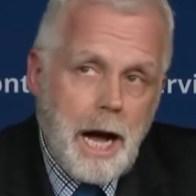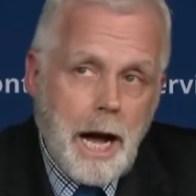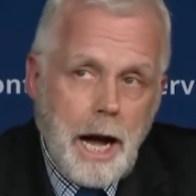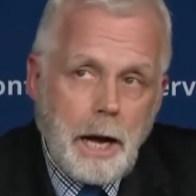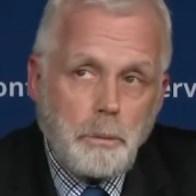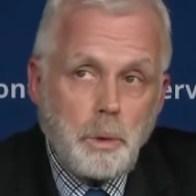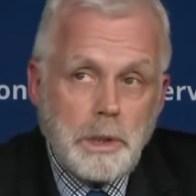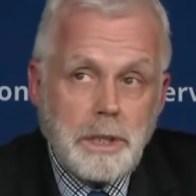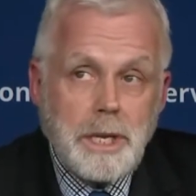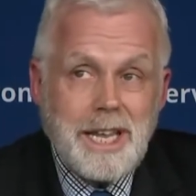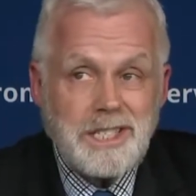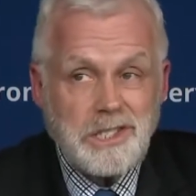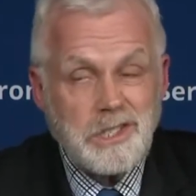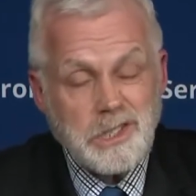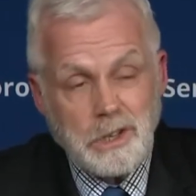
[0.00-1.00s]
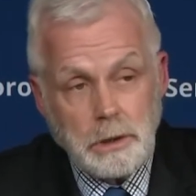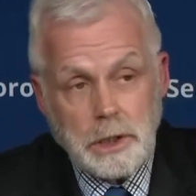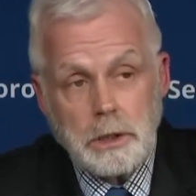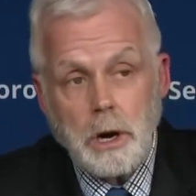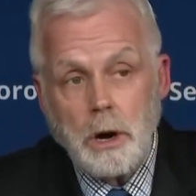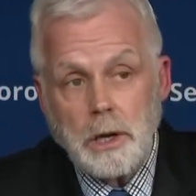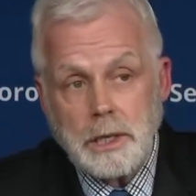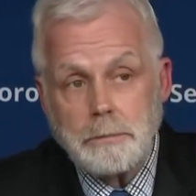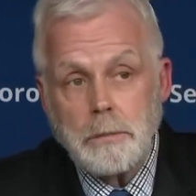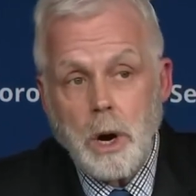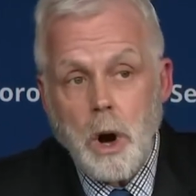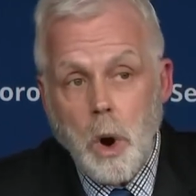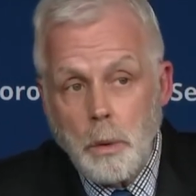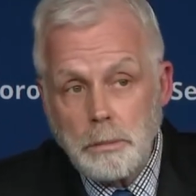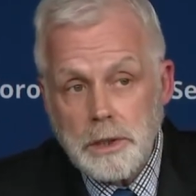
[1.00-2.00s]
I wouldn't necessarily call him
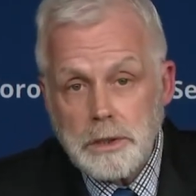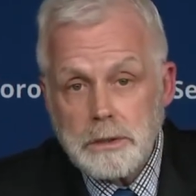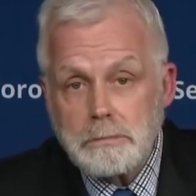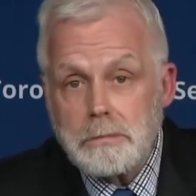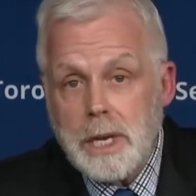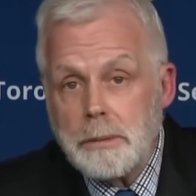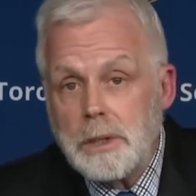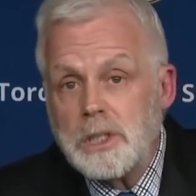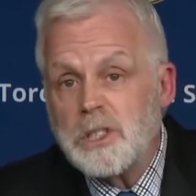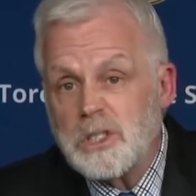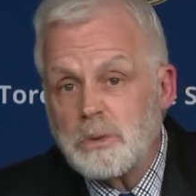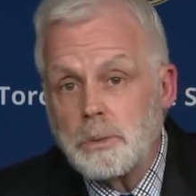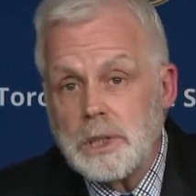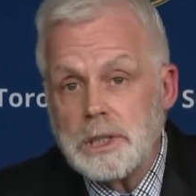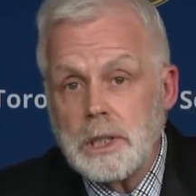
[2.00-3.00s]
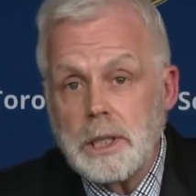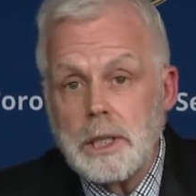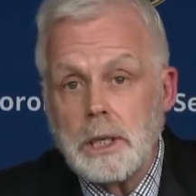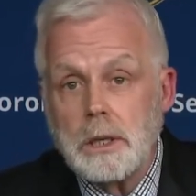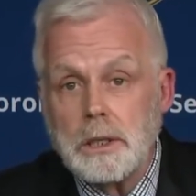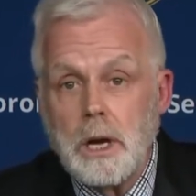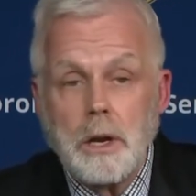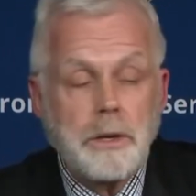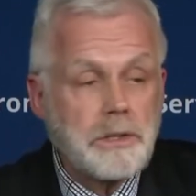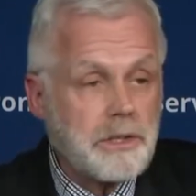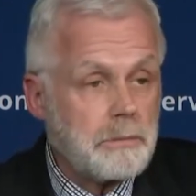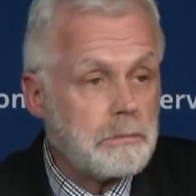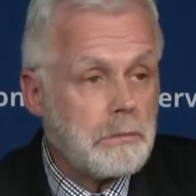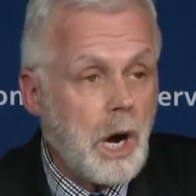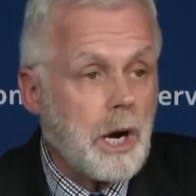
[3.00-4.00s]
homeless, maybe just recently on, on
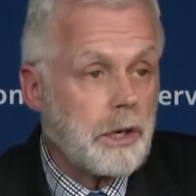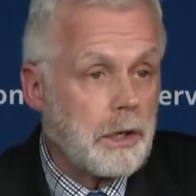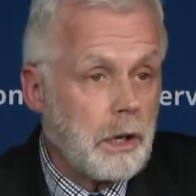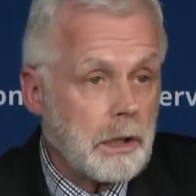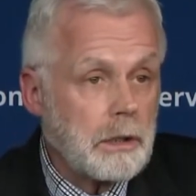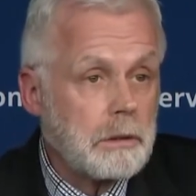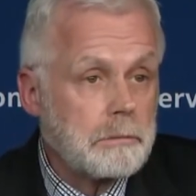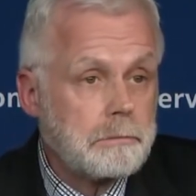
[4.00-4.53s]
some hard luck